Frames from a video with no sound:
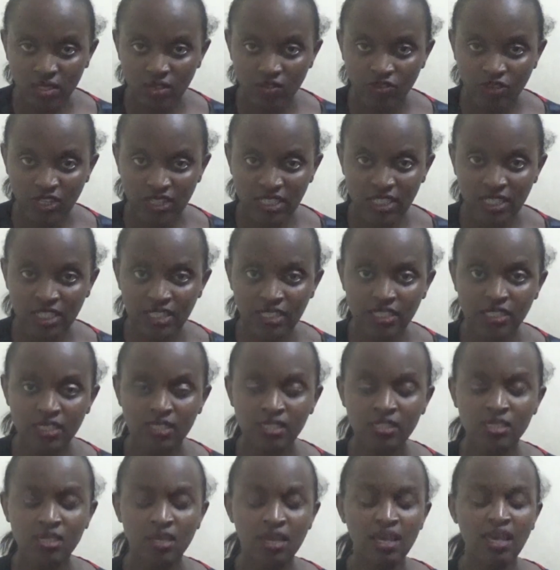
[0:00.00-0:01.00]

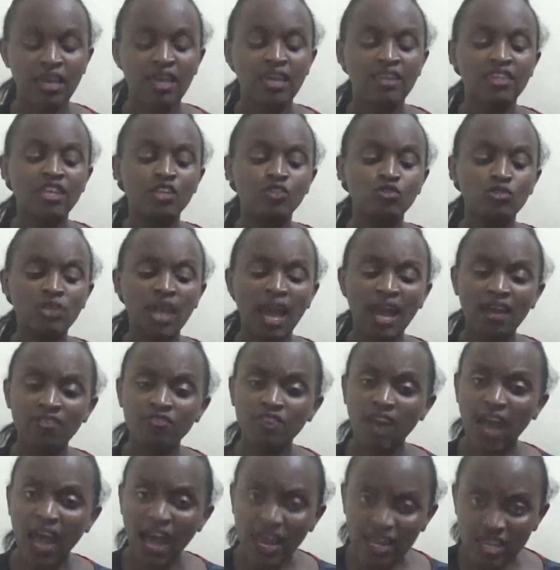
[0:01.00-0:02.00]
facilities, they should have
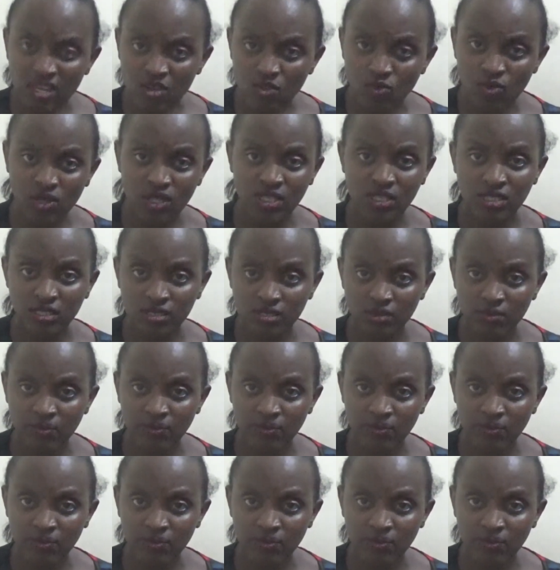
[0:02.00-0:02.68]
adequate